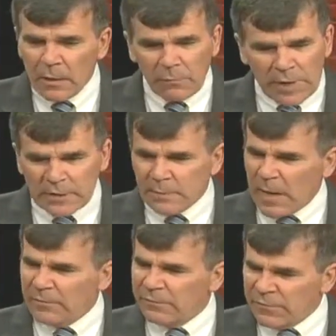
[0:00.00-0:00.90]
raised
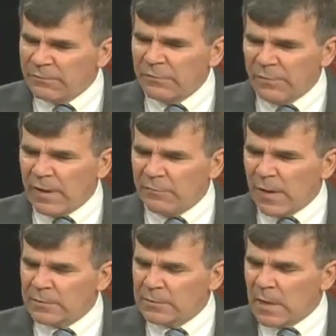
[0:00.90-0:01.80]
about fifty-five
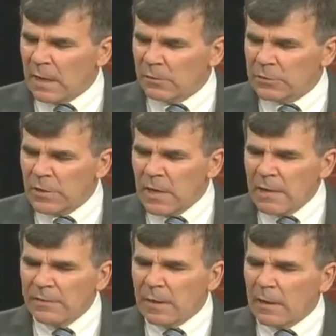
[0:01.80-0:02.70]
thousand dollars
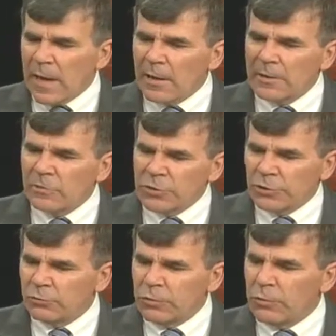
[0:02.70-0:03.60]
that allowed
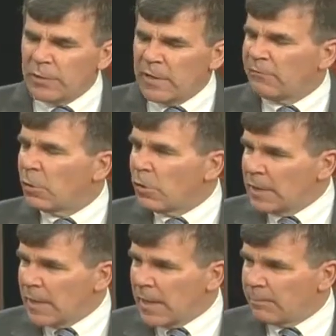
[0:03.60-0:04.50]
children who had never gone to
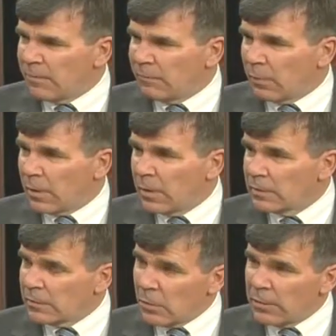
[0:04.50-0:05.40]
camp before
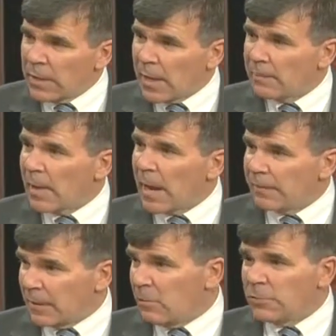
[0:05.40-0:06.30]
to go to camp, and
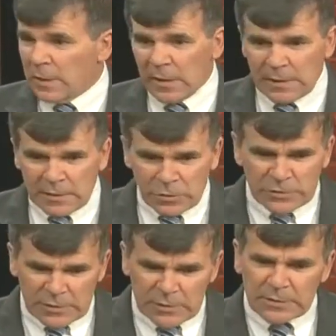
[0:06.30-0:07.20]
the Youth Connect
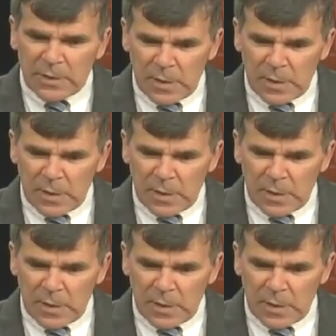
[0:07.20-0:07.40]
agencies